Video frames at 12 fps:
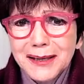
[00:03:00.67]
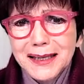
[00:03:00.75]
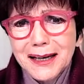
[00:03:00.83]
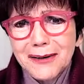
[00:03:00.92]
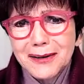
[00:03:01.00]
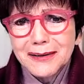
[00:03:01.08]

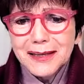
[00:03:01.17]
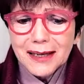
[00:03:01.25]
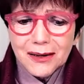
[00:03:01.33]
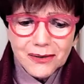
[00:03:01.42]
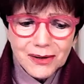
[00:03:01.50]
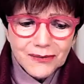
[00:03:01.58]
"Daryl, is that
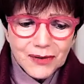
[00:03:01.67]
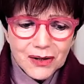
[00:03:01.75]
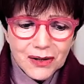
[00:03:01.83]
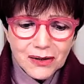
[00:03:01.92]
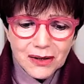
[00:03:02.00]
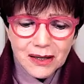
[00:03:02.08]
all you've
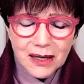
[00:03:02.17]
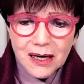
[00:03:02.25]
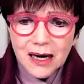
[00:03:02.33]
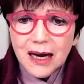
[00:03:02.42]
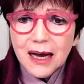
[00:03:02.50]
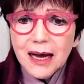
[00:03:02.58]
got?"
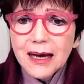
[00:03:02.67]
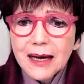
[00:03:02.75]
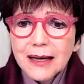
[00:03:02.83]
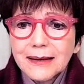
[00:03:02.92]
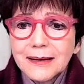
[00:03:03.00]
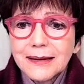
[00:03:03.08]

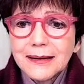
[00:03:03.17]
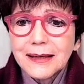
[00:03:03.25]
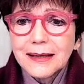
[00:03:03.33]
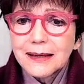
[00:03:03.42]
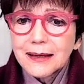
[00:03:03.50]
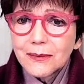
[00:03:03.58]
And he
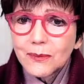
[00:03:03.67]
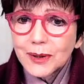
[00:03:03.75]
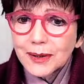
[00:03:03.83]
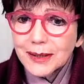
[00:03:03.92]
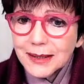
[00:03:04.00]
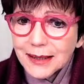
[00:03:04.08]
said, "Well,
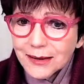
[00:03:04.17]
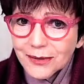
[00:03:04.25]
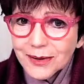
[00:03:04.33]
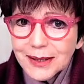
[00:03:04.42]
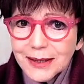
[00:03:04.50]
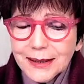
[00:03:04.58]
it's
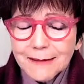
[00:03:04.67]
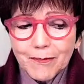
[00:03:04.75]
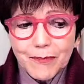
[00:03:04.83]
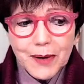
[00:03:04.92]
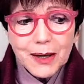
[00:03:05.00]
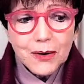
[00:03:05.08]
interesting
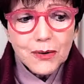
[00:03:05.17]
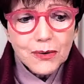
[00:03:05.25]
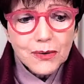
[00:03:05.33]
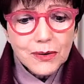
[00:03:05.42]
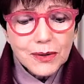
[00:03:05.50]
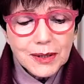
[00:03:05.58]

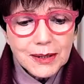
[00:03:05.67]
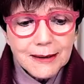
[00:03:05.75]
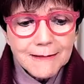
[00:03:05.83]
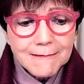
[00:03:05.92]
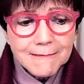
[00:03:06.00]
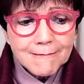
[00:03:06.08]
because
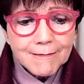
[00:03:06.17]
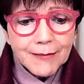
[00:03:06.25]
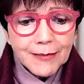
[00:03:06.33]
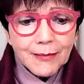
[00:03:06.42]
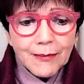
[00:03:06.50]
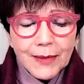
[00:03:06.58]

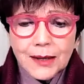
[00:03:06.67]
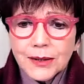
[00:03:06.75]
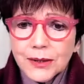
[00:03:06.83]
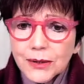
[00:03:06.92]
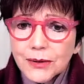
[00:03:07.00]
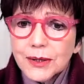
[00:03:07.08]

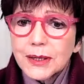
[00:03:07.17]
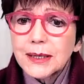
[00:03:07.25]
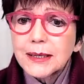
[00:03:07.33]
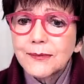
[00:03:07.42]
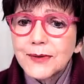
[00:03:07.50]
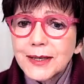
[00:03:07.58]
Susan
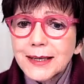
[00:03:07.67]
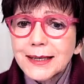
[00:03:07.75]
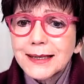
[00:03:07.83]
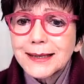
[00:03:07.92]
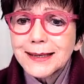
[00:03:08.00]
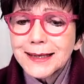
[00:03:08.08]
is
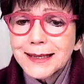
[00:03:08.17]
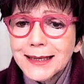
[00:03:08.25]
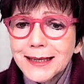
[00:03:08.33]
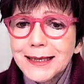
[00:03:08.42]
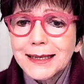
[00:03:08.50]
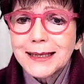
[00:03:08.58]
visiting
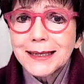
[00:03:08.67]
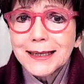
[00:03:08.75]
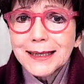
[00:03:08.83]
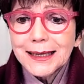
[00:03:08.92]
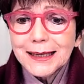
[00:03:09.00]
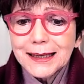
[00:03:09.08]
Sydney
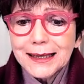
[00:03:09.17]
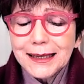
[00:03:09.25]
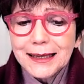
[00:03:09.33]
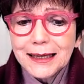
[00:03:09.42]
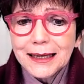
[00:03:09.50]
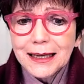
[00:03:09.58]
today
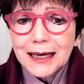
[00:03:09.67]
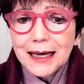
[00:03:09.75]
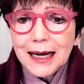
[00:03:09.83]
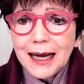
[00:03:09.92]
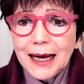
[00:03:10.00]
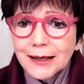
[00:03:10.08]

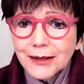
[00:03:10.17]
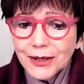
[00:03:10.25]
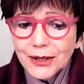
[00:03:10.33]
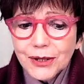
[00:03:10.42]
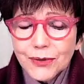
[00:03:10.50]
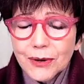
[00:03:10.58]
and
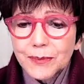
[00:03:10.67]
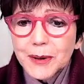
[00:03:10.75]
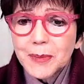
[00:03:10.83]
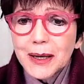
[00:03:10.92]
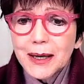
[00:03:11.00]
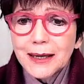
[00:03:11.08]
she's dropping
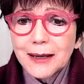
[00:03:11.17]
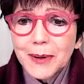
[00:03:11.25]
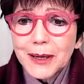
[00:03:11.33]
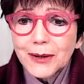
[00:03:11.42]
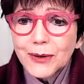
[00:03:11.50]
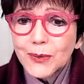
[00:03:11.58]
by in
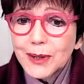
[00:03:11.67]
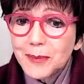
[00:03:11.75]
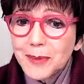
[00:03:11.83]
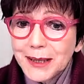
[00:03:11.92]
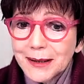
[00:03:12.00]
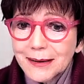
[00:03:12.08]
about twenty
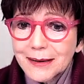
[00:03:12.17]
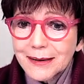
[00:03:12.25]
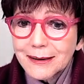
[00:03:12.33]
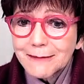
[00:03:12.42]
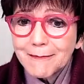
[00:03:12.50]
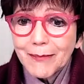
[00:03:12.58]
minutes.
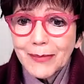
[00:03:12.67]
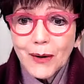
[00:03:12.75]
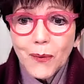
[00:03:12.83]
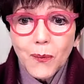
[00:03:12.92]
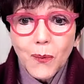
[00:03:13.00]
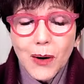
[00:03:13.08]

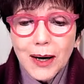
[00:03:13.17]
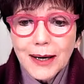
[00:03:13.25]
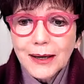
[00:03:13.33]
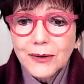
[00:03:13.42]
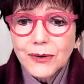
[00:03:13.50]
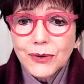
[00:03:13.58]
Why
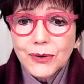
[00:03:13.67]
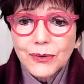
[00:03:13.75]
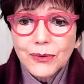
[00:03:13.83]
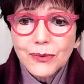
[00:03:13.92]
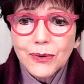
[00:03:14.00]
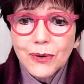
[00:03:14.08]
don't you